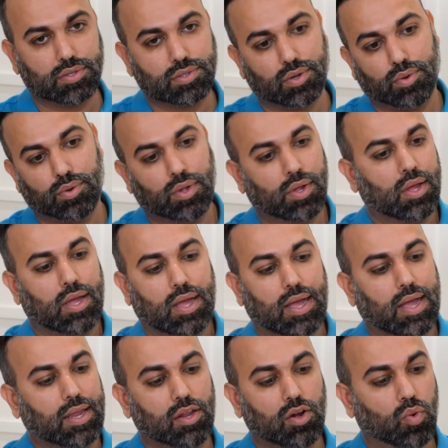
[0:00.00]
So,
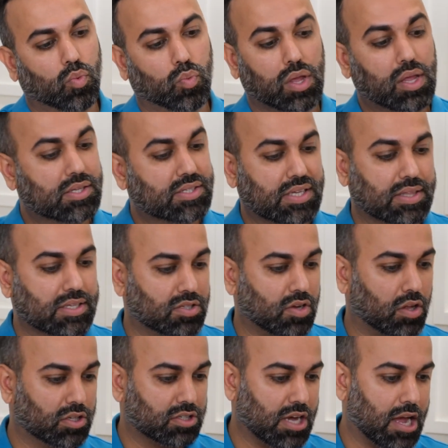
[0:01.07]
we see this
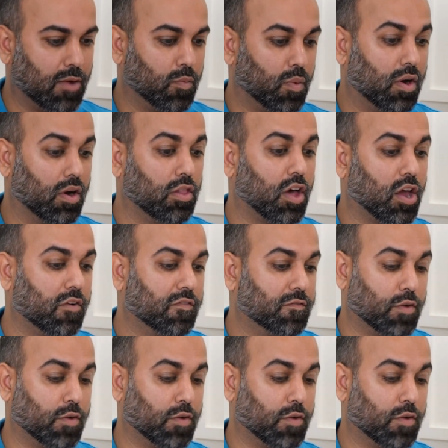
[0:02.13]
all the time where a lot of,